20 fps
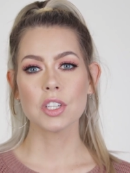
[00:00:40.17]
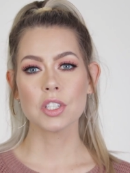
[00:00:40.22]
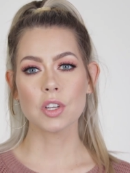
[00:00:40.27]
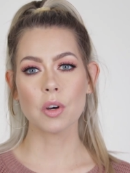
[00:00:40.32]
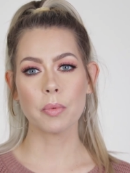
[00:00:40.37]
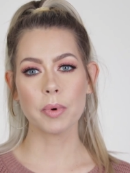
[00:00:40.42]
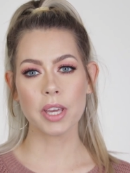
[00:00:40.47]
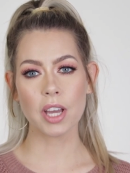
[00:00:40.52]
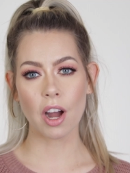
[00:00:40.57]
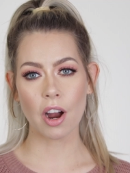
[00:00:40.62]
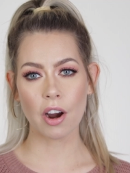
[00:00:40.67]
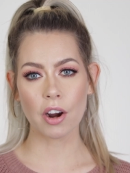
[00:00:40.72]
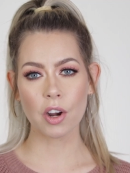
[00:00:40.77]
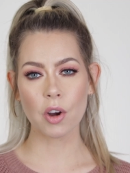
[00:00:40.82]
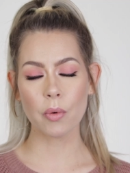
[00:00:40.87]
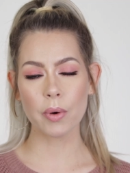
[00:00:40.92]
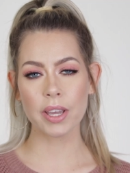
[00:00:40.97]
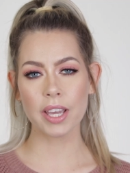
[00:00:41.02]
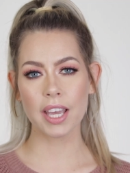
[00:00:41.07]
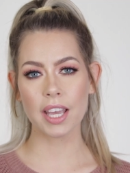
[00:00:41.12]
So we are
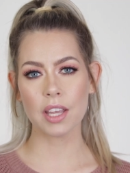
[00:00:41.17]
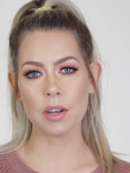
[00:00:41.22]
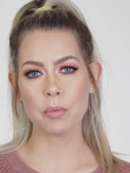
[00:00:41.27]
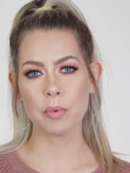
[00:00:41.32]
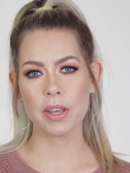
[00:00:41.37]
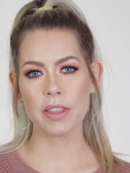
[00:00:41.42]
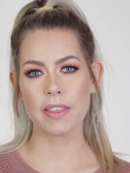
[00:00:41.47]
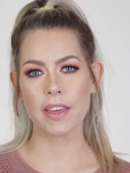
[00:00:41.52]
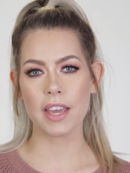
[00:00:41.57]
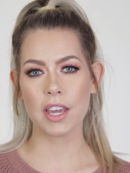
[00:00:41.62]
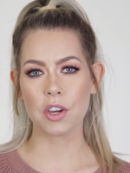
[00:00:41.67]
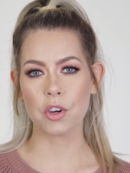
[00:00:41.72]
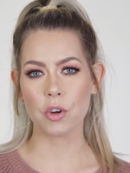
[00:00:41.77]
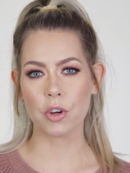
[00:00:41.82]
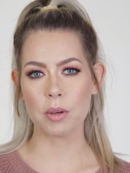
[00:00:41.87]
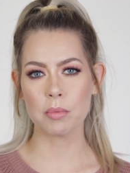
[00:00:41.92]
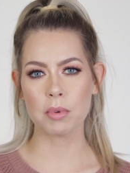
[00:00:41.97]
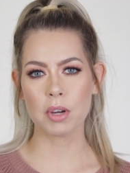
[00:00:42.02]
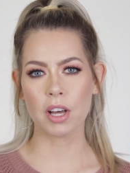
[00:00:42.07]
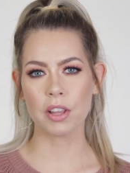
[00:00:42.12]
going in with a
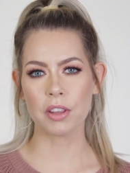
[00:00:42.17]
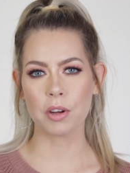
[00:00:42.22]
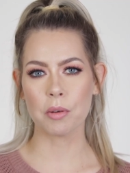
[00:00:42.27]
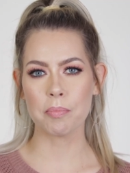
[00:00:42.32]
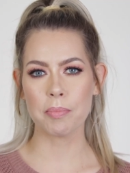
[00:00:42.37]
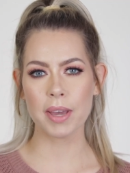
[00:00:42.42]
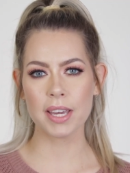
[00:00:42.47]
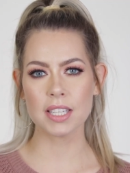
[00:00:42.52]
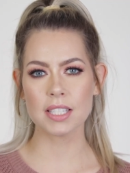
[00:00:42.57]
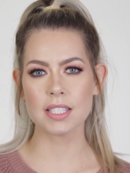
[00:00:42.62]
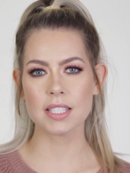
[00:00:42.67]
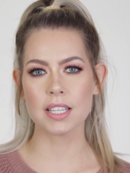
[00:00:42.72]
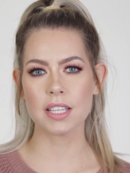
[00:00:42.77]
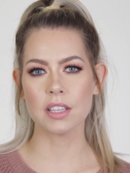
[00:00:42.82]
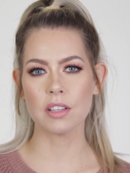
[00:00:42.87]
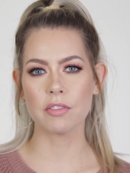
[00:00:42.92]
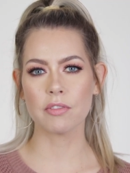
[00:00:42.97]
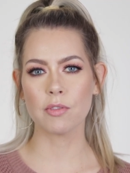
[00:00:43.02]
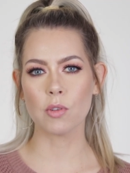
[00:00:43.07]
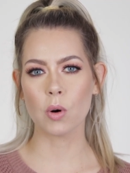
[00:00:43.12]
cream color base in
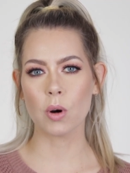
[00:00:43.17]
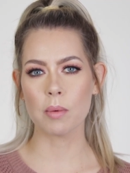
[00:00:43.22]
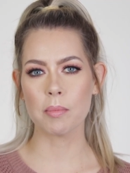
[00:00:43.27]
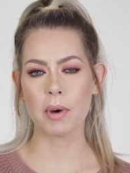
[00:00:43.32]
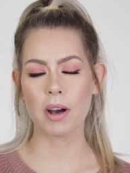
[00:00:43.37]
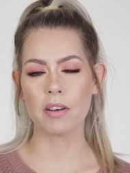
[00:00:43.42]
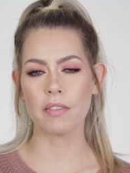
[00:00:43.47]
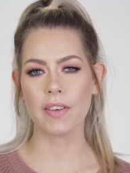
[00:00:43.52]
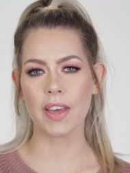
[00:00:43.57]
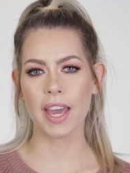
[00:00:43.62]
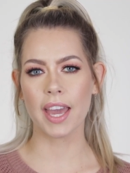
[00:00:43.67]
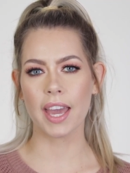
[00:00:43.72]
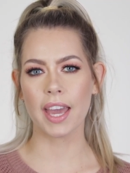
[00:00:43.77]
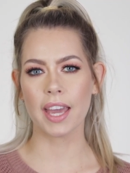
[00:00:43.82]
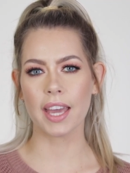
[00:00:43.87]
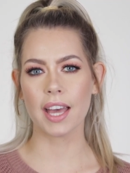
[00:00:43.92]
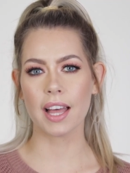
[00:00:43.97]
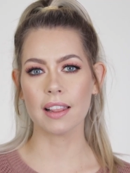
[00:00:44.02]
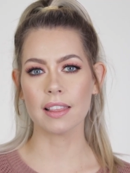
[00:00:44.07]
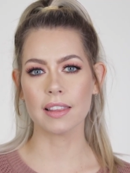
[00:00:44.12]
the form of
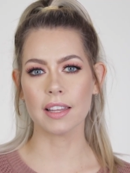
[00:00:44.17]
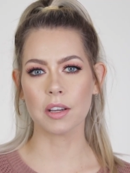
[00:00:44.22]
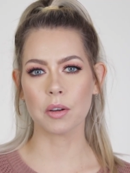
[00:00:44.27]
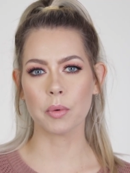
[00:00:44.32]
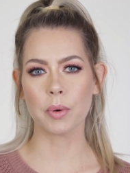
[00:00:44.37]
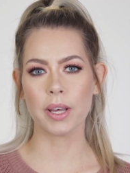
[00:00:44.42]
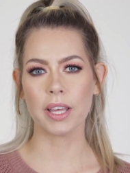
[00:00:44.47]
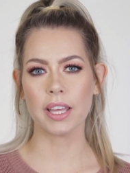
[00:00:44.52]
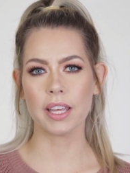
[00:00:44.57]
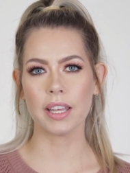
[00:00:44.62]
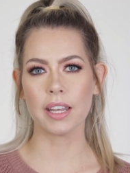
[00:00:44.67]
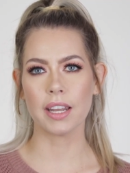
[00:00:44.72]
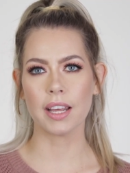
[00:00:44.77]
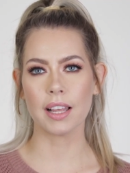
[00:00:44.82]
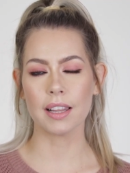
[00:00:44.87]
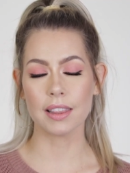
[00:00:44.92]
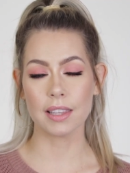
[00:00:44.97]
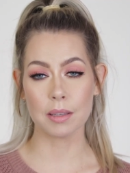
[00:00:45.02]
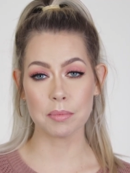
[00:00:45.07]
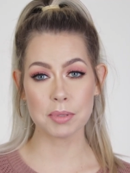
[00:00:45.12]
a liquid
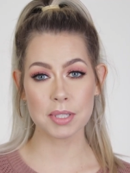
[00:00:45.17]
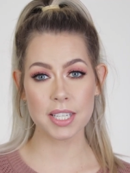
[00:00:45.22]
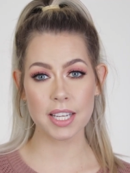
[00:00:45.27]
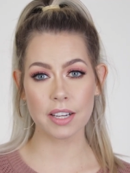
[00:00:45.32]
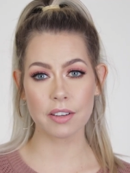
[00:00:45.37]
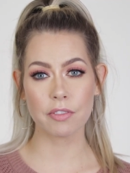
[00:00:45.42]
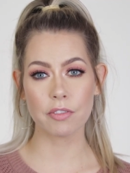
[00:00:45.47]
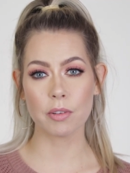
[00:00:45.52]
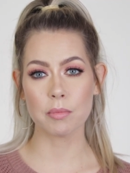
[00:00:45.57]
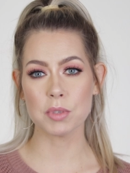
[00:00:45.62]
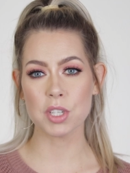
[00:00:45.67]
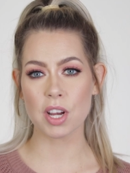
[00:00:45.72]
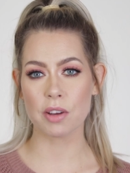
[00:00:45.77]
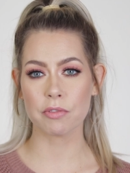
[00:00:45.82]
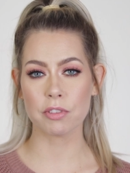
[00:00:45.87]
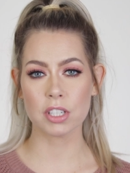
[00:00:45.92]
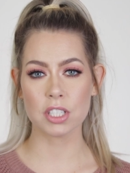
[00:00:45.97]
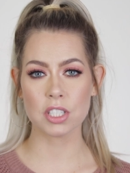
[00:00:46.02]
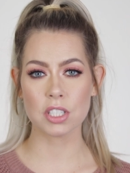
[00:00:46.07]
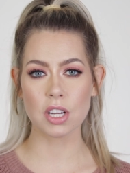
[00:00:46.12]
lipstick from
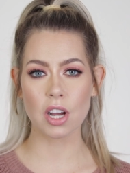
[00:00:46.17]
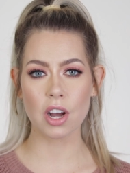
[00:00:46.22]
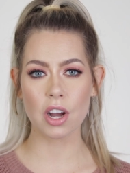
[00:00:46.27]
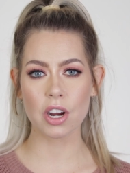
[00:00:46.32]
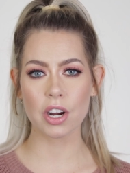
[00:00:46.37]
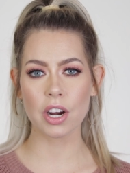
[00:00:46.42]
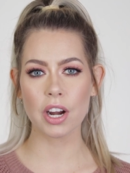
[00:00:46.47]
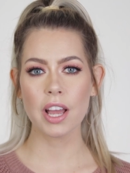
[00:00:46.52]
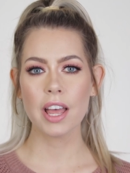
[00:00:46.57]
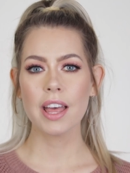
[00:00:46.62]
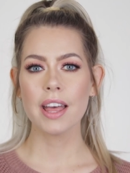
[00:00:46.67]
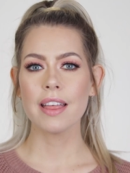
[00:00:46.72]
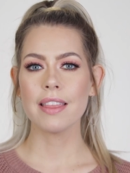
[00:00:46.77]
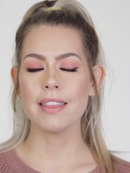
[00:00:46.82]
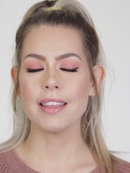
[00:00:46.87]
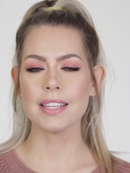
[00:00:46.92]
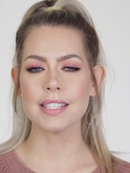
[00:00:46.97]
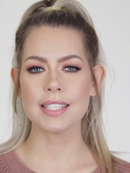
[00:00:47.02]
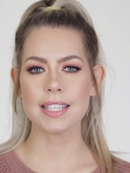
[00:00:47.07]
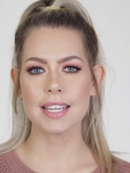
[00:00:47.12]
Jeffree Star.
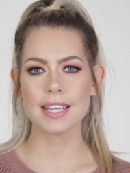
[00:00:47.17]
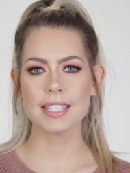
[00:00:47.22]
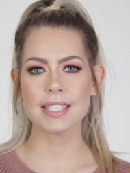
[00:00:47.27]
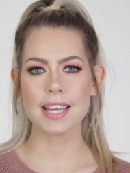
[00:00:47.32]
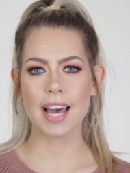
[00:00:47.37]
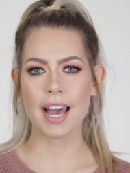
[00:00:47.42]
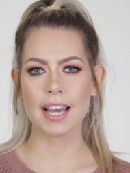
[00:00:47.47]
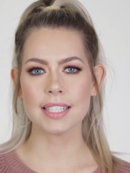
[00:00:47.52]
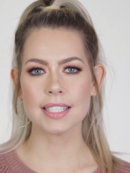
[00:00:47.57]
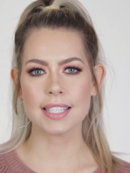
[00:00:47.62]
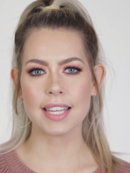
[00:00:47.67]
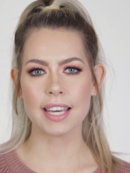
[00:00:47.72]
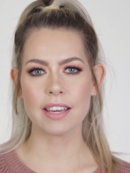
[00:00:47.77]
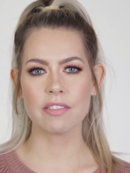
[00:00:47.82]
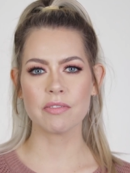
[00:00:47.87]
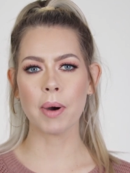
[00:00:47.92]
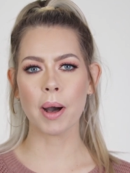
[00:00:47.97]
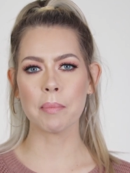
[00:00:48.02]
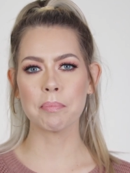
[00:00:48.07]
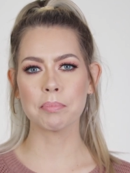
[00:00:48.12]
This is, I say,
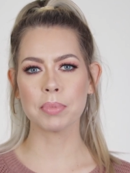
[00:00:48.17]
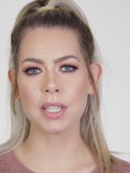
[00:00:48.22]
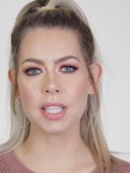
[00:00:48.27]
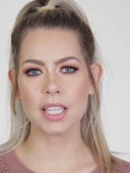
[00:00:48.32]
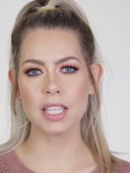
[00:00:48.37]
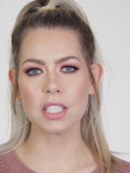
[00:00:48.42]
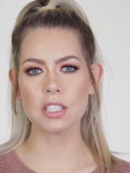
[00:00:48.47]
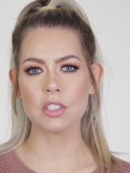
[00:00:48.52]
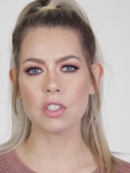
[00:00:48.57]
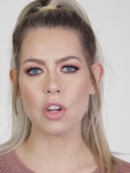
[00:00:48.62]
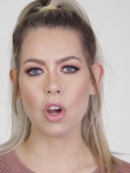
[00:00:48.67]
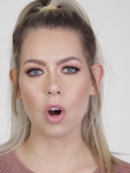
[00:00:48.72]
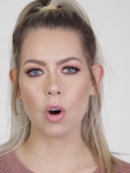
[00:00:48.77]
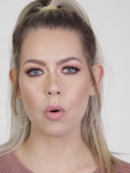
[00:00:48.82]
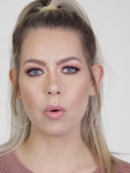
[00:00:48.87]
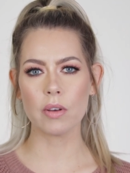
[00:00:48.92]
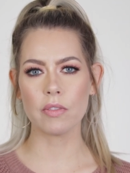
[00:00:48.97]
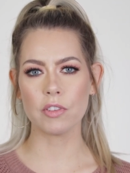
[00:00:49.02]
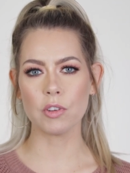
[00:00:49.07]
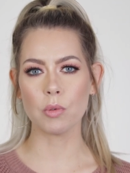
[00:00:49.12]
but please
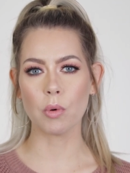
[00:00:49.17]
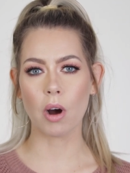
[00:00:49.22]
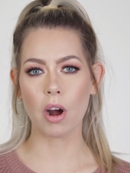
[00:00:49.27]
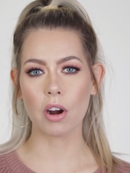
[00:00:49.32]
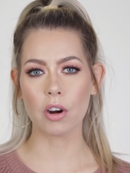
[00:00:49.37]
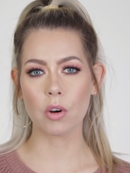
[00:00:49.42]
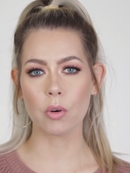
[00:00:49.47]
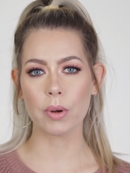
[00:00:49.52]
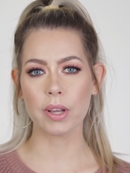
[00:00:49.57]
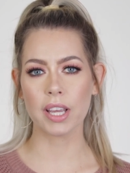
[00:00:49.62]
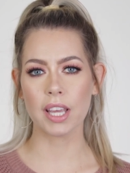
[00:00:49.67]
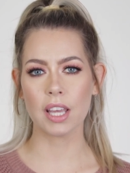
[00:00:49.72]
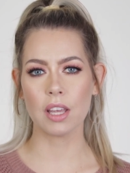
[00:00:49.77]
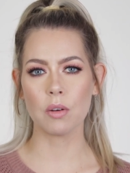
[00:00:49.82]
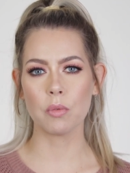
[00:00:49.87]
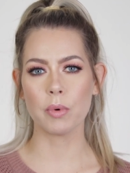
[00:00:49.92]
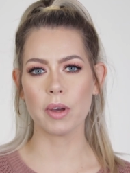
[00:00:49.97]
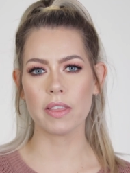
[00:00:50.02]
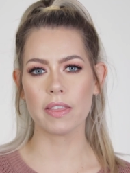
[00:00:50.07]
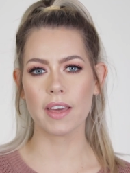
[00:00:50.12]
know if you are going
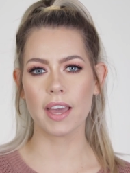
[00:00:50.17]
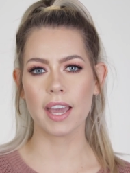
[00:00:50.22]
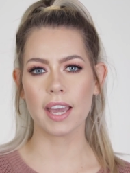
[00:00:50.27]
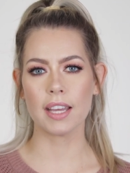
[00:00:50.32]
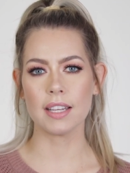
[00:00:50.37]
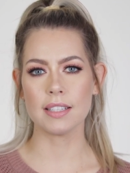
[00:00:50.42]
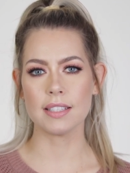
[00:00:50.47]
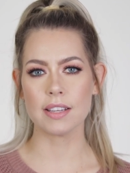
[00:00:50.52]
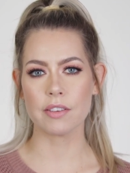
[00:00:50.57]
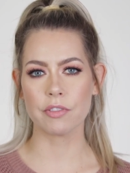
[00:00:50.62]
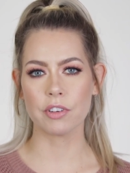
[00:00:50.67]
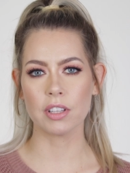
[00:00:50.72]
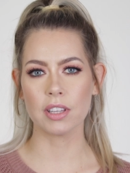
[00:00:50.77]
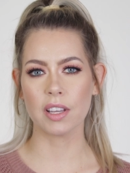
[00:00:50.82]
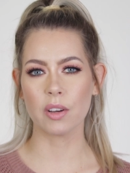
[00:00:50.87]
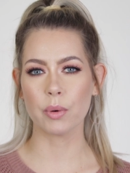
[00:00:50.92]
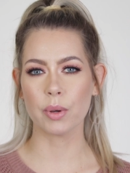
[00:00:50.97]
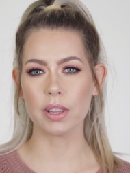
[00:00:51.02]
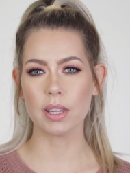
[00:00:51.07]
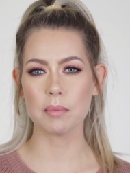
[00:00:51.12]
in with a different
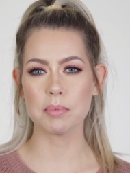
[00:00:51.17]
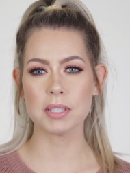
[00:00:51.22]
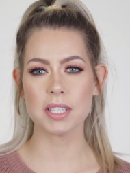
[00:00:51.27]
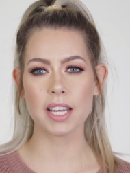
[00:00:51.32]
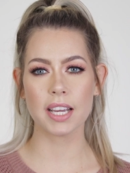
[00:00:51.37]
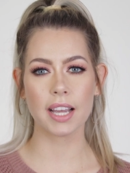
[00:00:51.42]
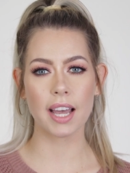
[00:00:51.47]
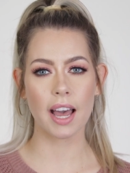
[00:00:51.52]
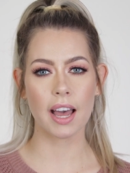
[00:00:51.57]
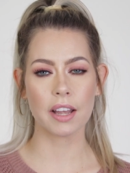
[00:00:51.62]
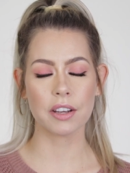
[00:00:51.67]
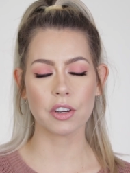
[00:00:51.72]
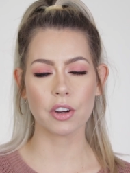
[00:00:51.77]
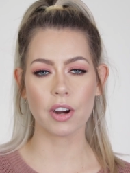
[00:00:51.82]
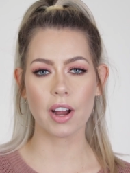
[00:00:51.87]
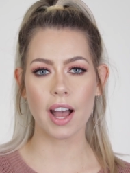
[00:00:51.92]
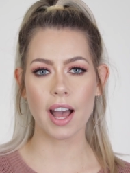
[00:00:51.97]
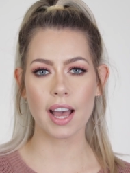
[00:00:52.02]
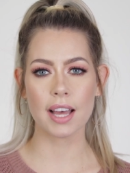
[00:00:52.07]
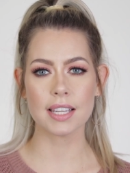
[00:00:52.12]
liquid lipstick on
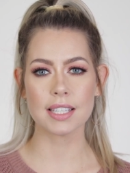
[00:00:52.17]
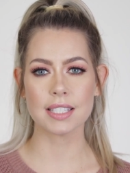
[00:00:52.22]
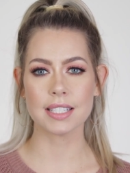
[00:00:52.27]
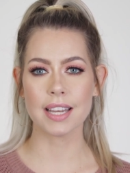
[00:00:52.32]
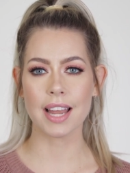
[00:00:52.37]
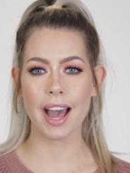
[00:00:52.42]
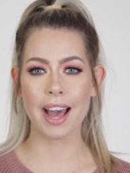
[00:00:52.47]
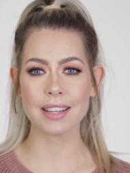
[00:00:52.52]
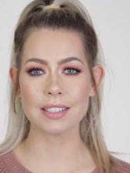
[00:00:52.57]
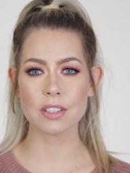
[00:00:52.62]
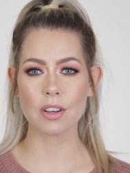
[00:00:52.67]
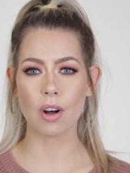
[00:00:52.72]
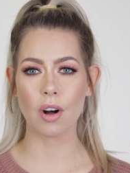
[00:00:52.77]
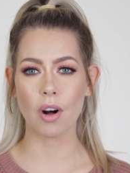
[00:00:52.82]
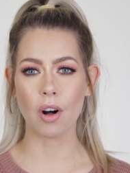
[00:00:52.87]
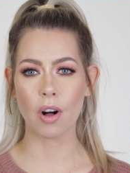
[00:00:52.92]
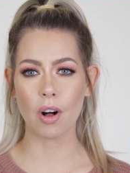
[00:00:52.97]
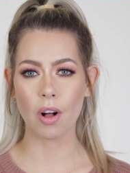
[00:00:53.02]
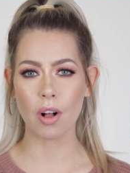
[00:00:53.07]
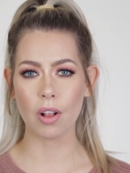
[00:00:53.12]
your eyes, not
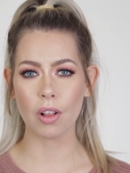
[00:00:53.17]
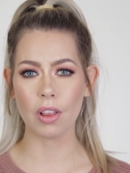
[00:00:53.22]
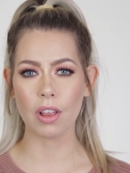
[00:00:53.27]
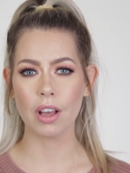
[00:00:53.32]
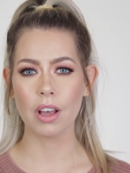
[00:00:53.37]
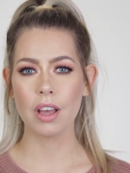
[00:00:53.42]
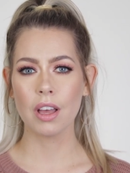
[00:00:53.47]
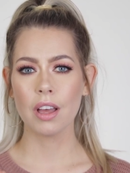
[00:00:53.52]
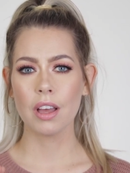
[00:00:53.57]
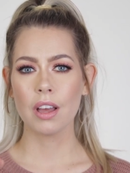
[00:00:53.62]
all